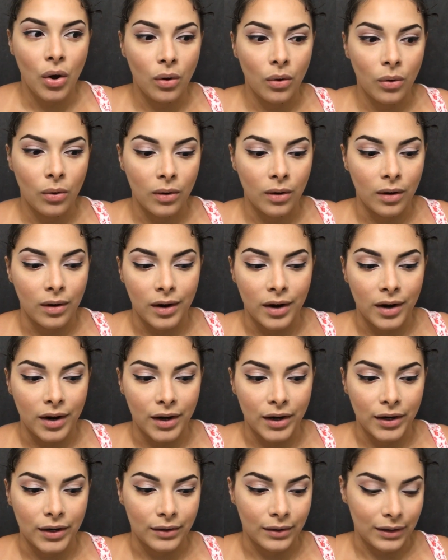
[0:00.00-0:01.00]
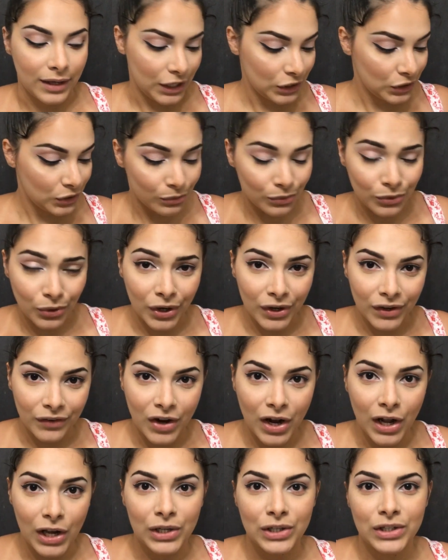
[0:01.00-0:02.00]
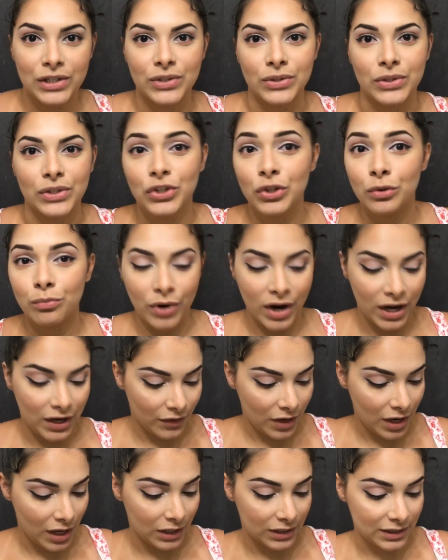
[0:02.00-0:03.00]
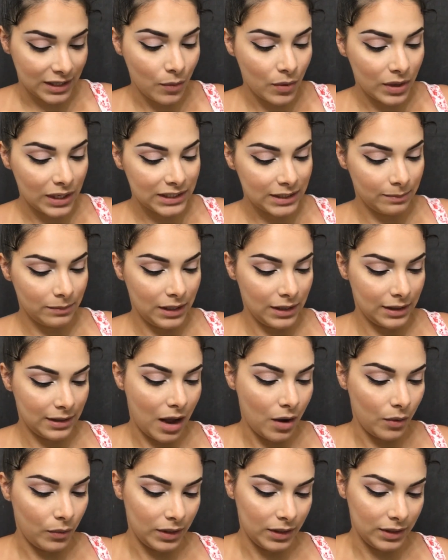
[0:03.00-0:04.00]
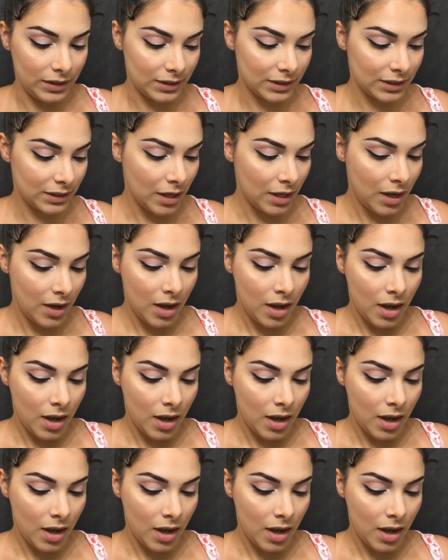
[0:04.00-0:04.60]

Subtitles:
or like too dark of colors or too bright of colors. I wanted something that was